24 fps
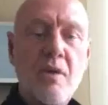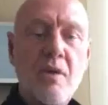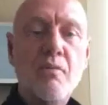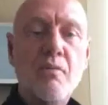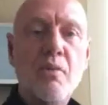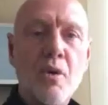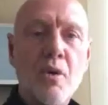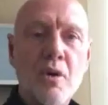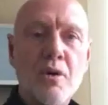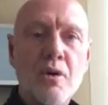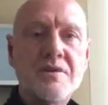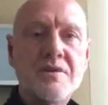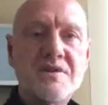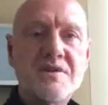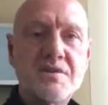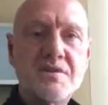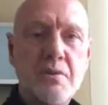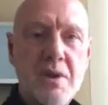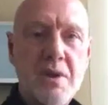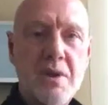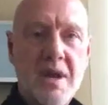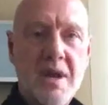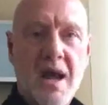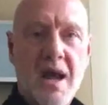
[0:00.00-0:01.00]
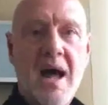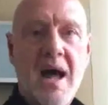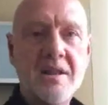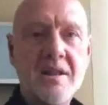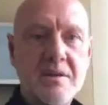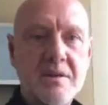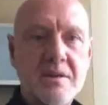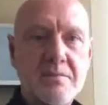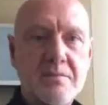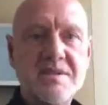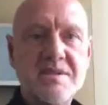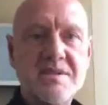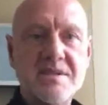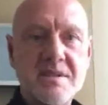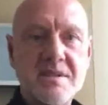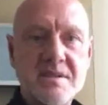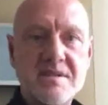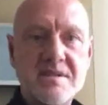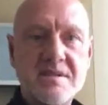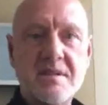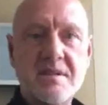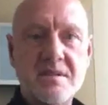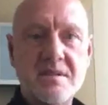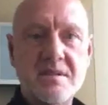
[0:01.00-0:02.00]
were the sweetheart in the
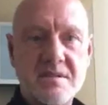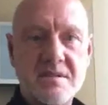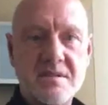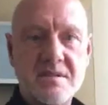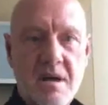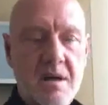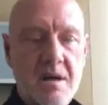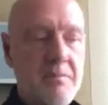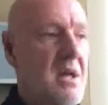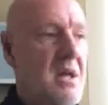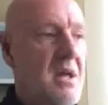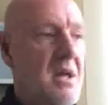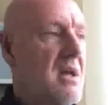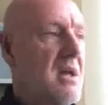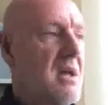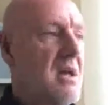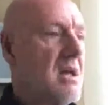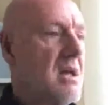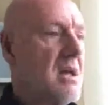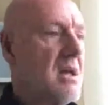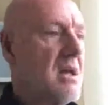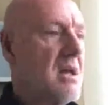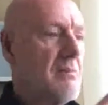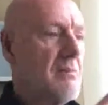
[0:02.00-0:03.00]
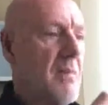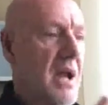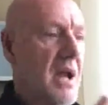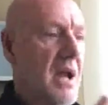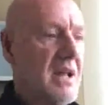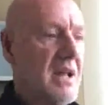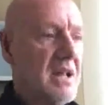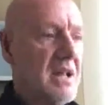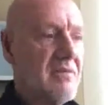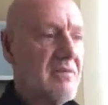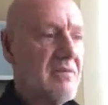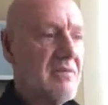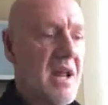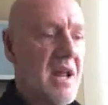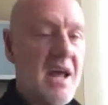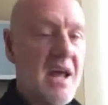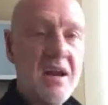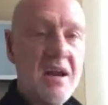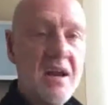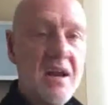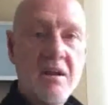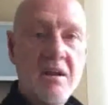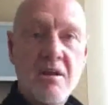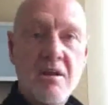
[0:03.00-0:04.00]
business at the time. Mike Levin had
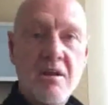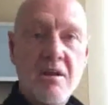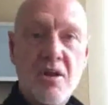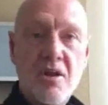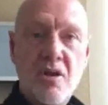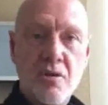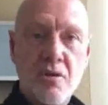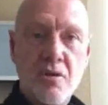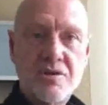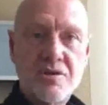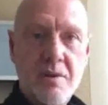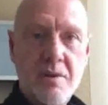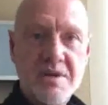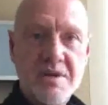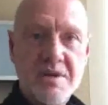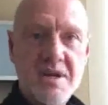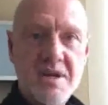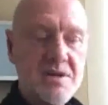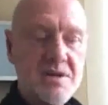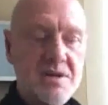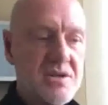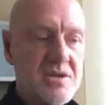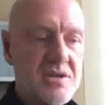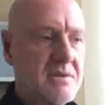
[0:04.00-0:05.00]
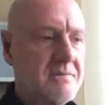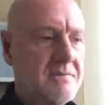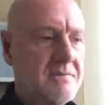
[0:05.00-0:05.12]
a huge reputation,